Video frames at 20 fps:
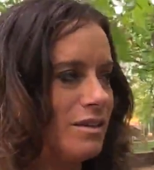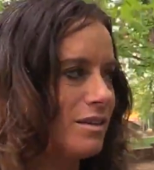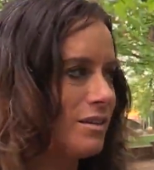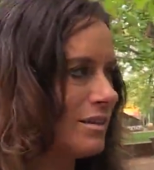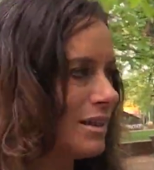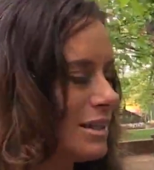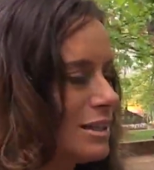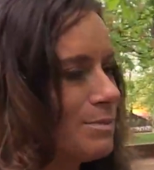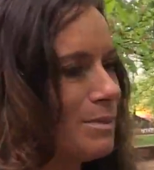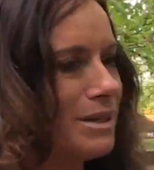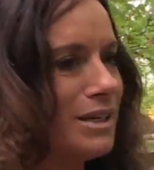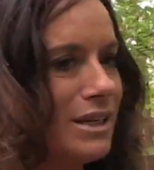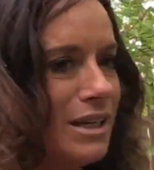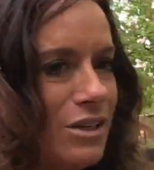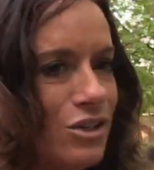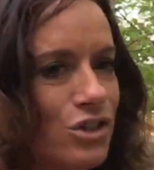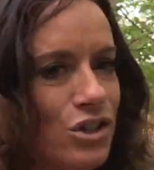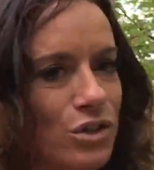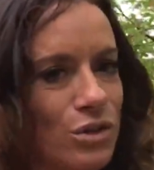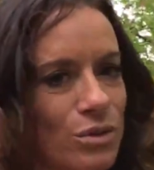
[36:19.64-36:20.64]
That's been an
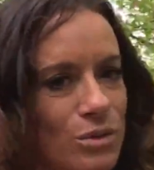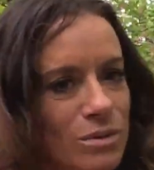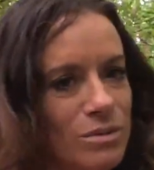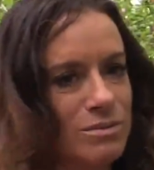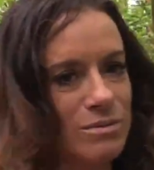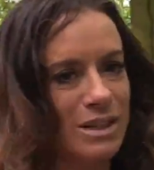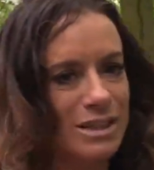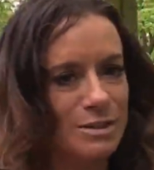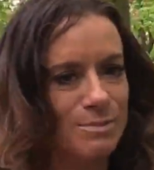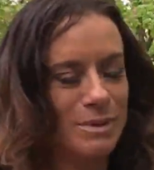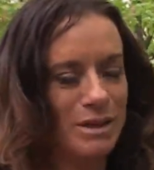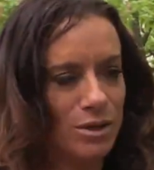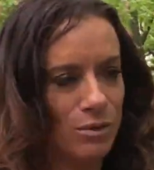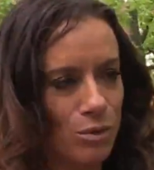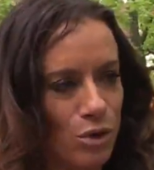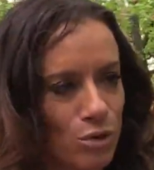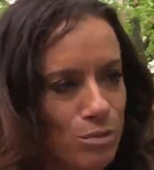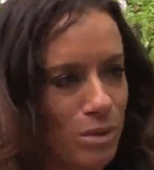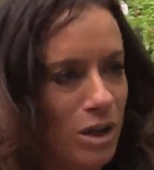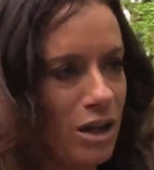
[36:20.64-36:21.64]
issue. That's been a
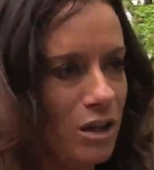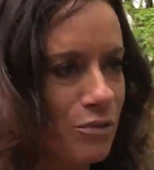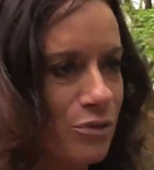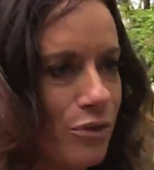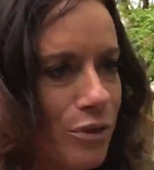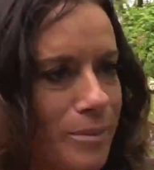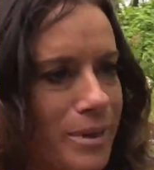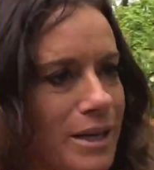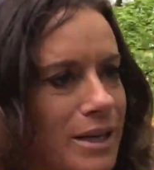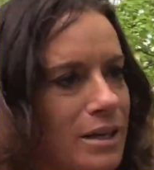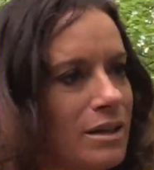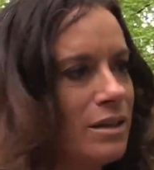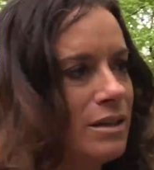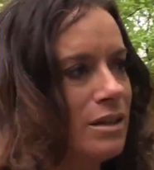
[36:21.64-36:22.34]
roadblock for me.